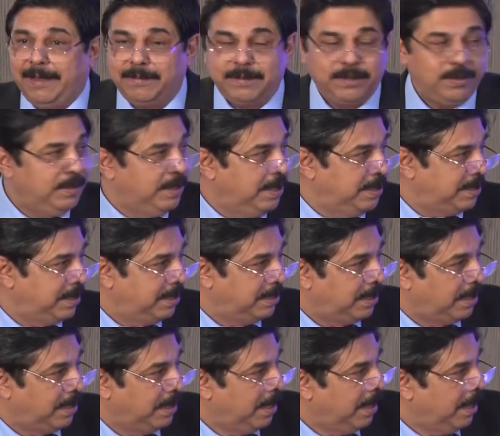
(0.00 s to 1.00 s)
So this is
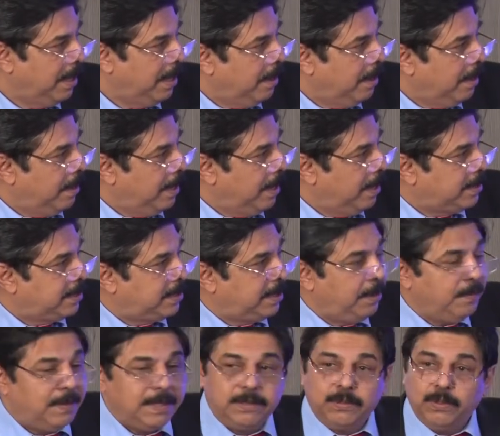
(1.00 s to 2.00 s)
a ICSI
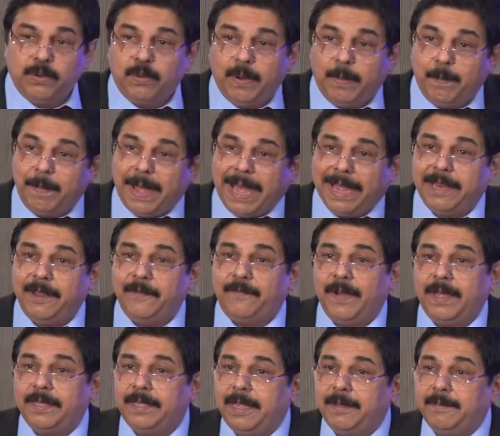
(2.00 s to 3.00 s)
which you magnify
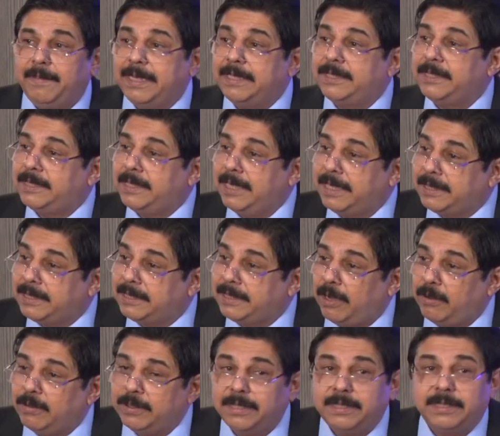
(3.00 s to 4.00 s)
the image
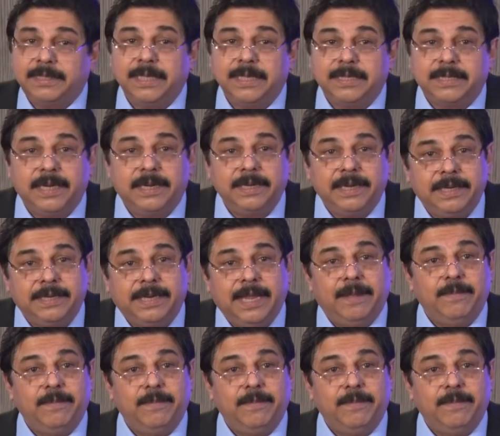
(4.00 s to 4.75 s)
6,600 times.